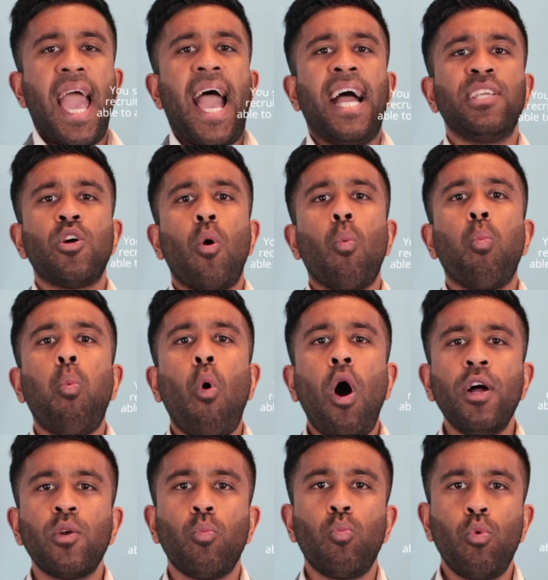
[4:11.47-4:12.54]
And
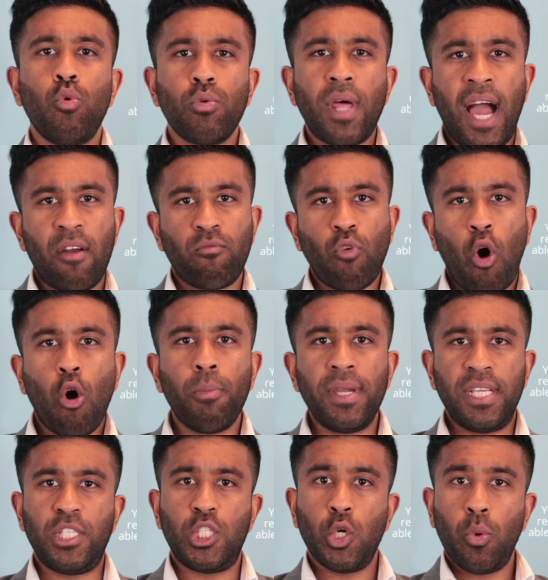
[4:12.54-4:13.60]
what will that role
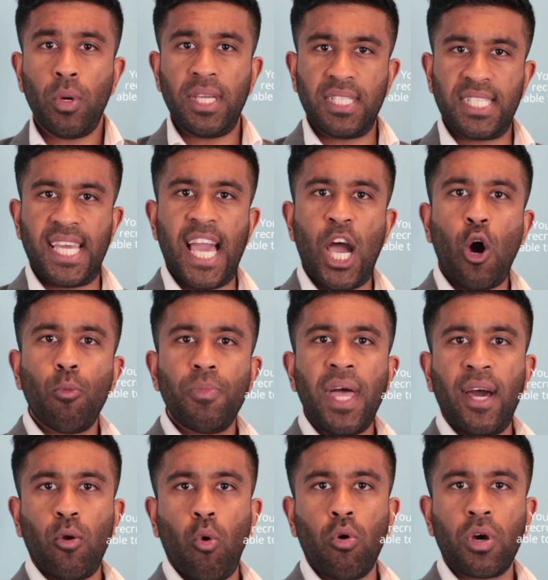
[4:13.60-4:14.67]
be doing to help
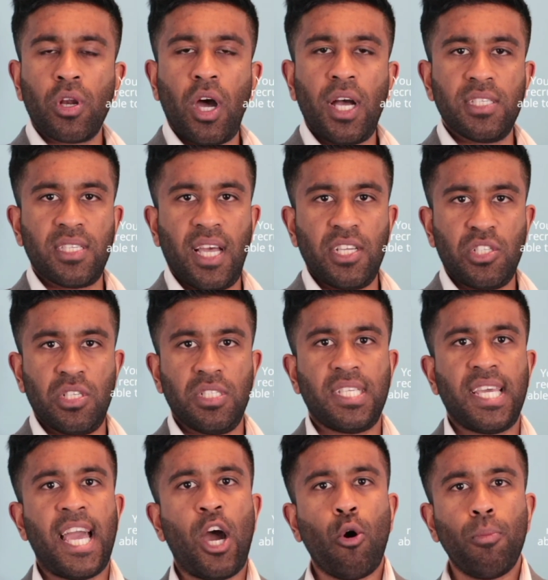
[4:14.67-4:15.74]
that organization,
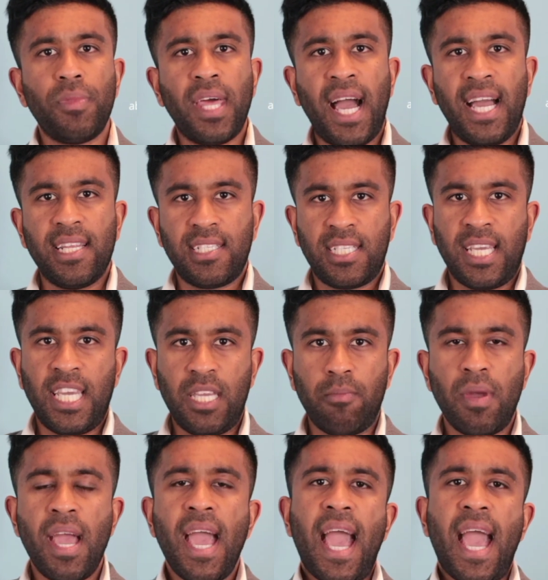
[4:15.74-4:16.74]
to help that team?